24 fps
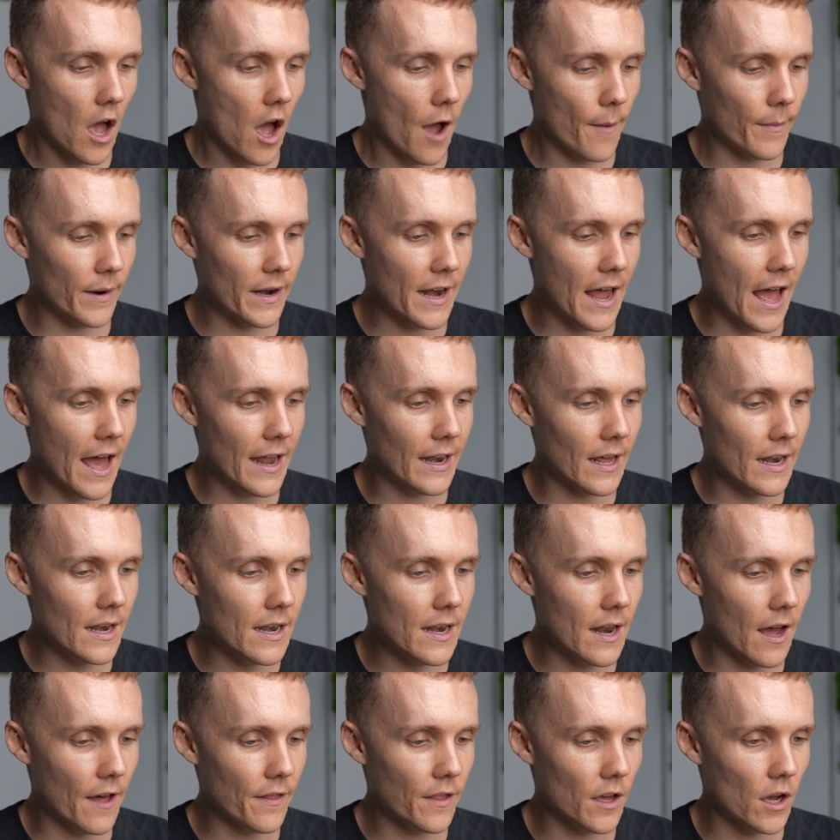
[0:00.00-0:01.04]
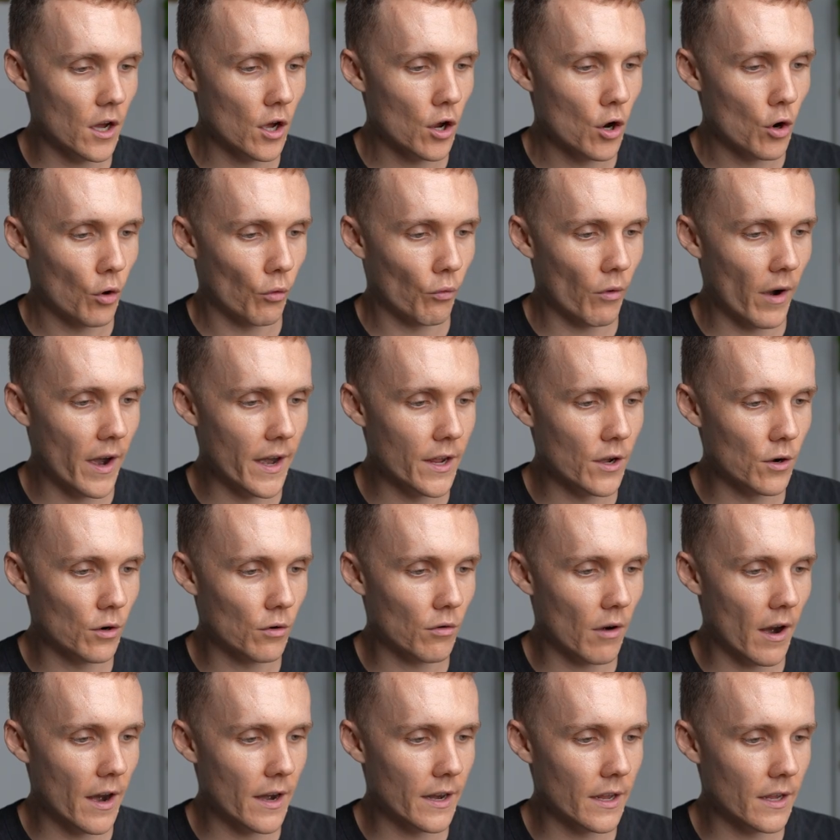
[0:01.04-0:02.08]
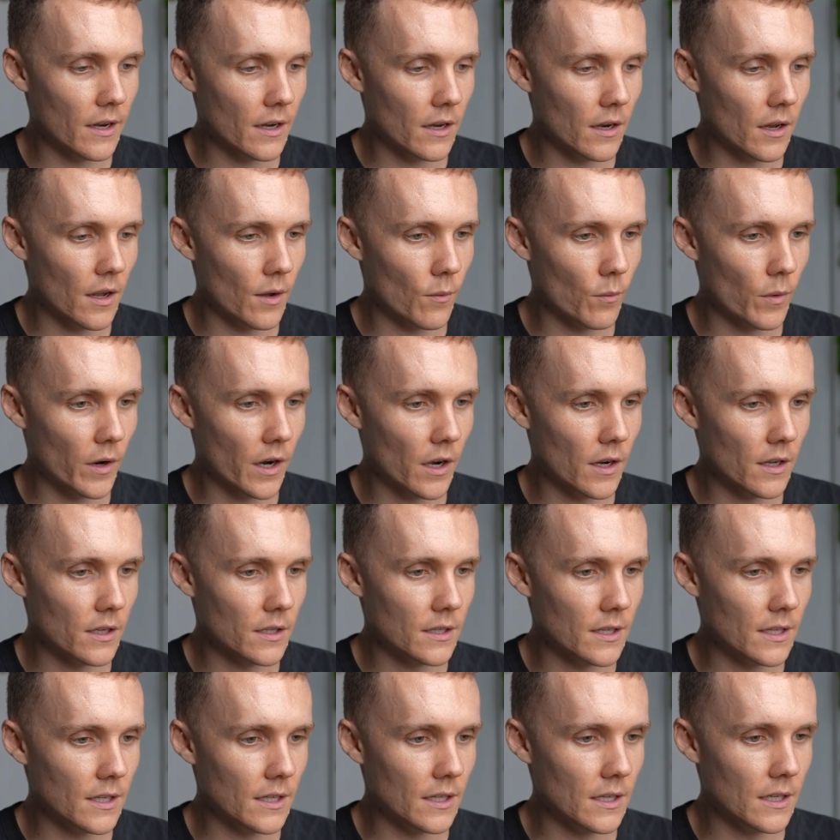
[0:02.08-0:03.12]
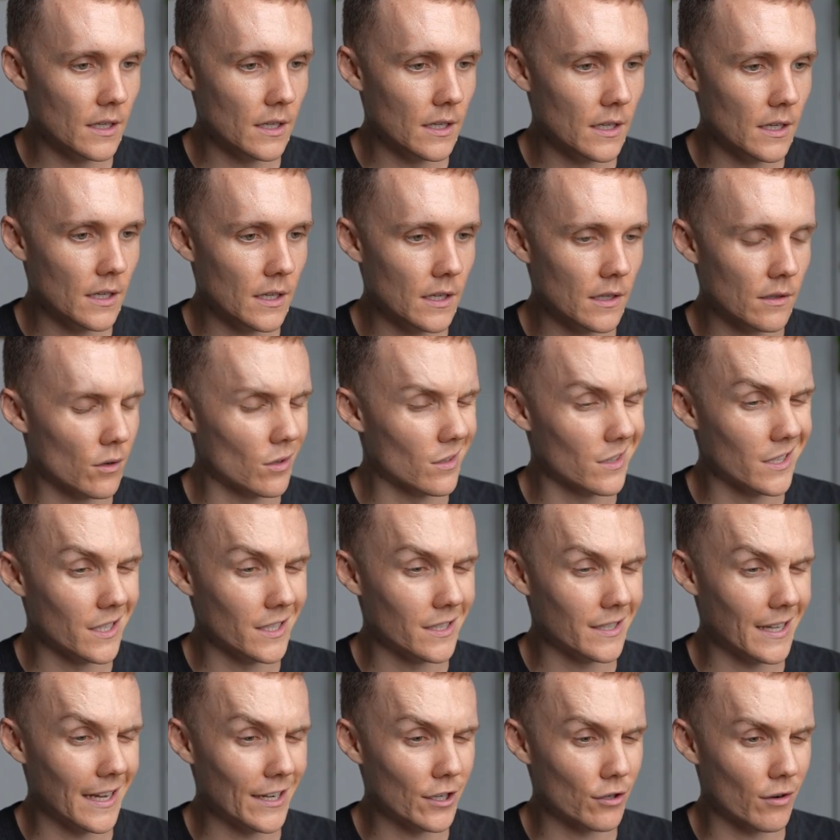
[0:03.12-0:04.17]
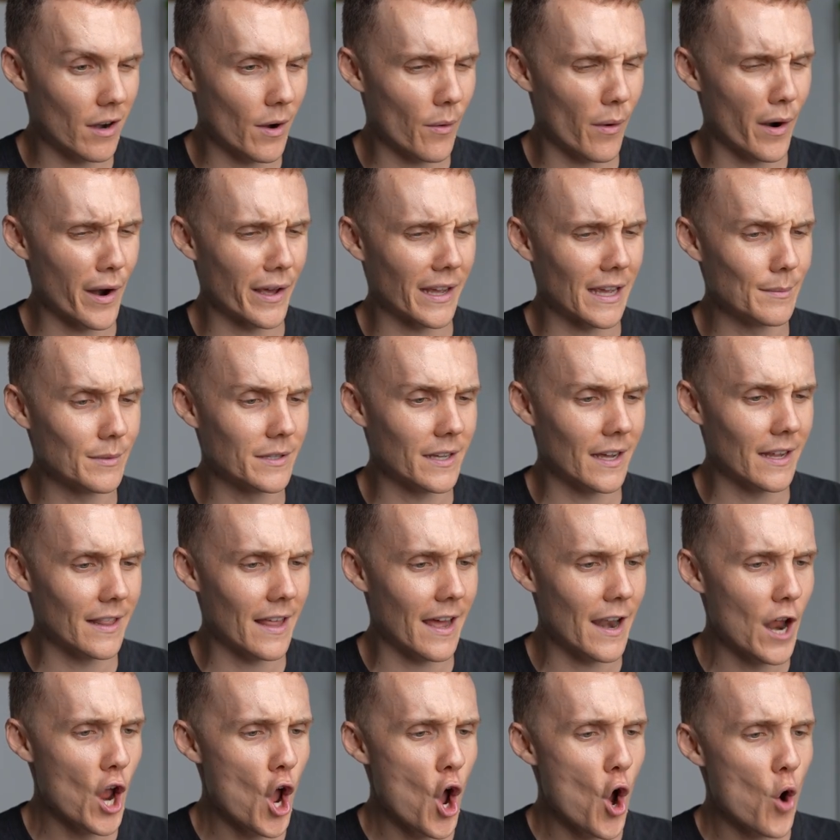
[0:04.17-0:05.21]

I'm going to add another radial gradient, and we're going to de, not desaturate, why do I keep saying that?